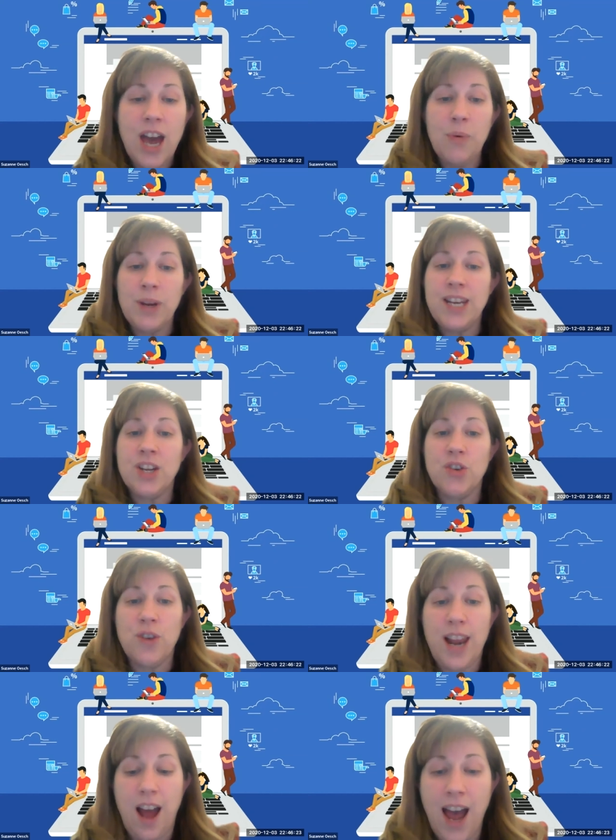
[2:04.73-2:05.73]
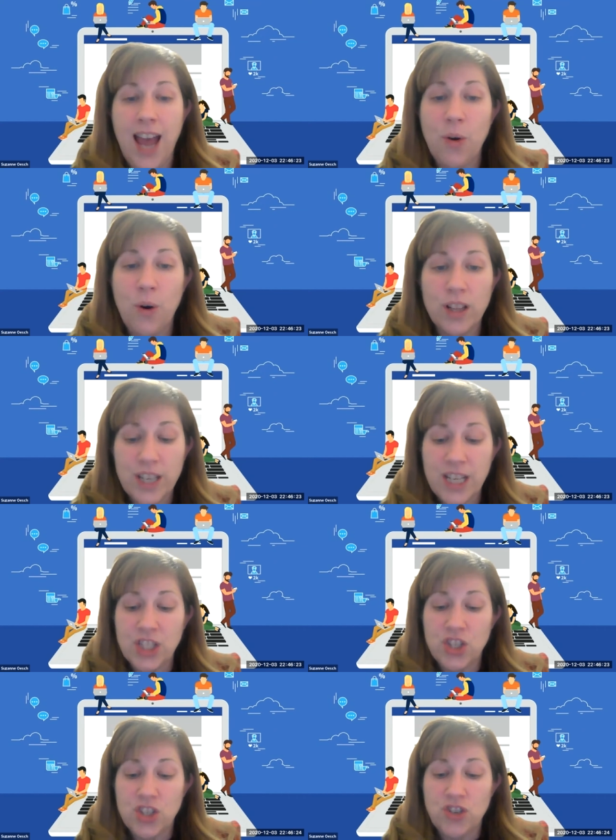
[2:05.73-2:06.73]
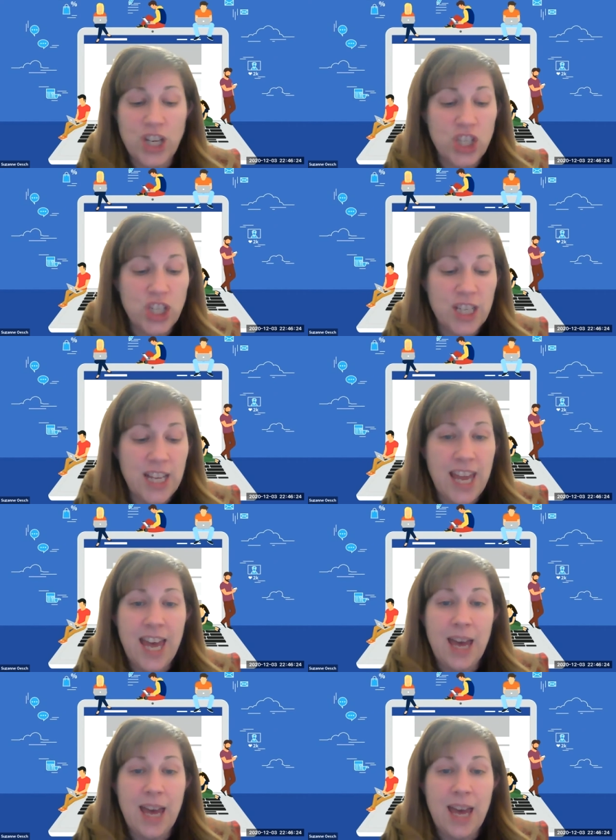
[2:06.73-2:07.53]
And we need to create high quality instruction